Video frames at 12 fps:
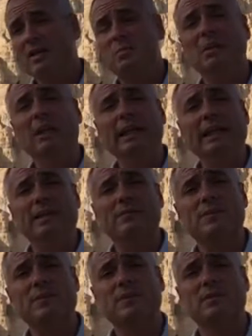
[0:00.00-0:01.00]
his
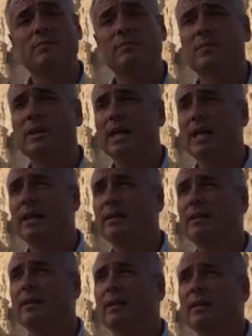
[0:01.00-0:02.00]
beliefs,
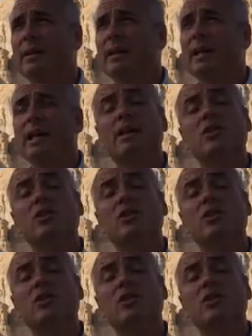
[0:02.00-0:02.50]
and he